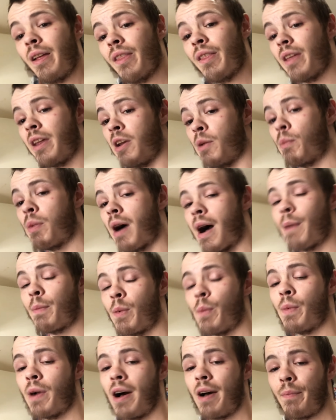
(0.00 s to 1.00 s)
Then you pop
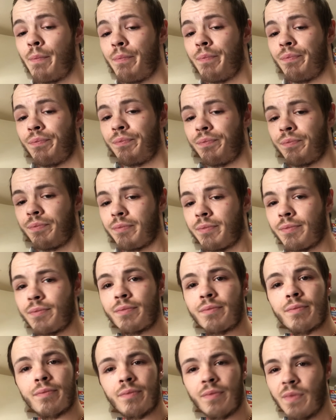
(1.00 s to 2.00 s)
them up,
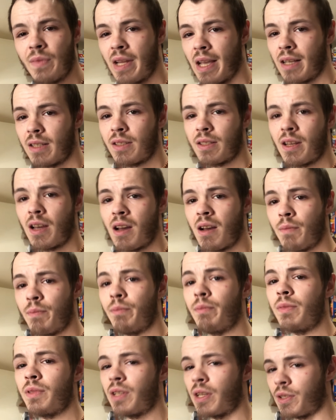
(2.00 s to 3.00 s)
next tub
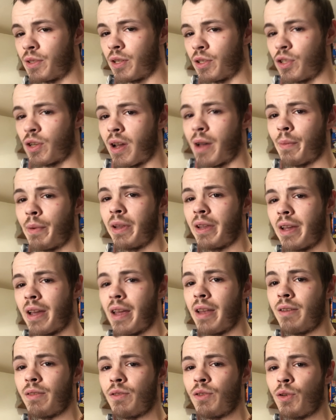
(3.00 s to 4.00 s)
does the job
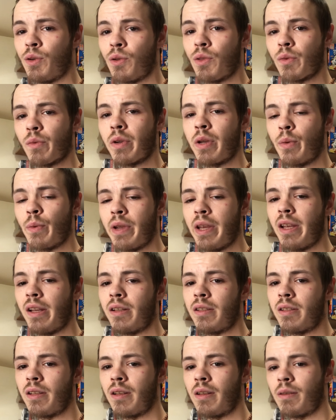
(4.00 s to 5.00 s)
again, 2-3
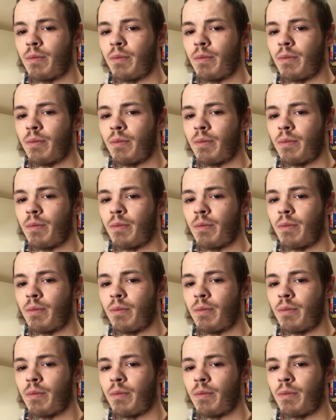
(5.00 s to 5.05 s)
weeks,